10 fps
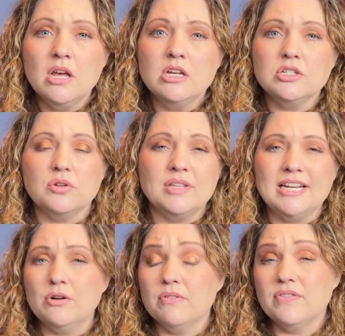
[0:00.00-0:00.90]
so they
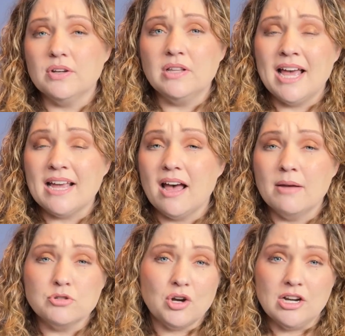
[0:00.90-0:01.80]
don't feel like
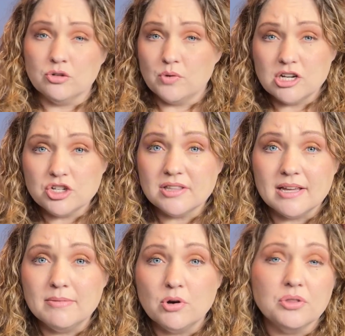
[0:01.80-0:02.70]
I'm trying to rush
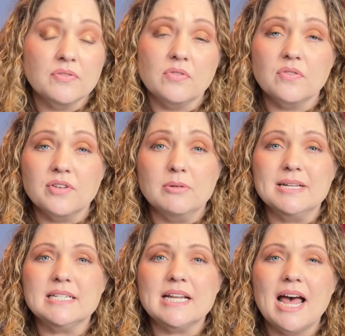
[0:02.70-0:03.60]
them on the
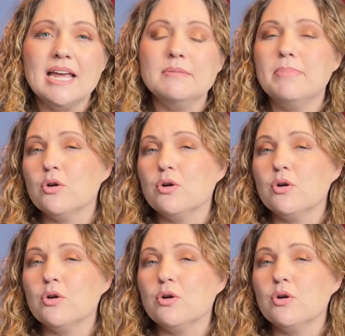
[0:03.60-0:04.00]
fulfillment side.